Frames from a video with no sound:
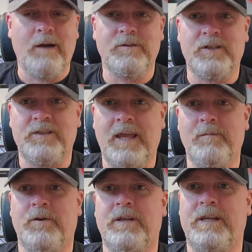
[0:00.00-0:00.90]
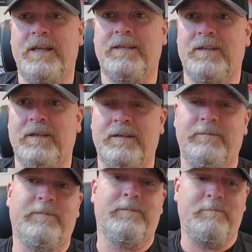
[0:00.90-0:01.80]
I was just able to
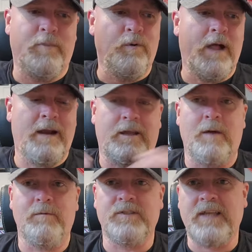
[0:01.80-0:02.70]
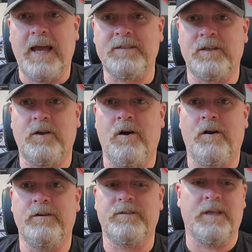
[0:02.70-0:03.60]
pull out a couple stacks of
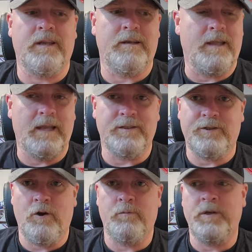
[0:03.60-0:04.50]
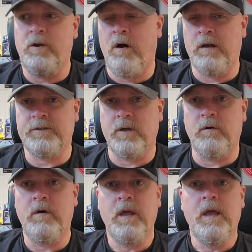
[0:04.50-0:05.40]
cards and show them to you all.
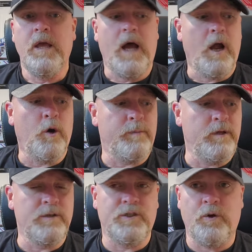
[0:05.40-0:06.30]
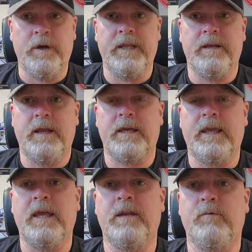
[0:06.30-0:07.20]
So I hope you enjoyed it.
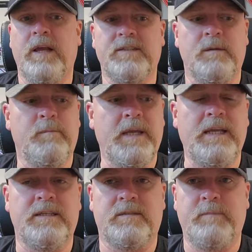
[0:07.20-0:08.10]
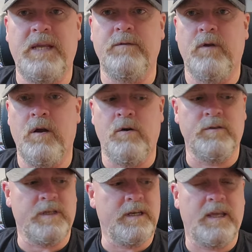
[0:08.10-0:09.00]
Again, rest in peace, Pete
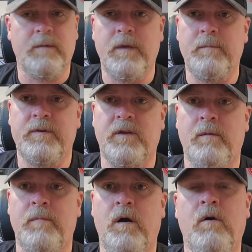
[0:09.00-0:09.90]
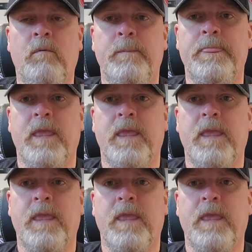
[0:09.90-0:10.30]
Rose and Dikembe Mutombo.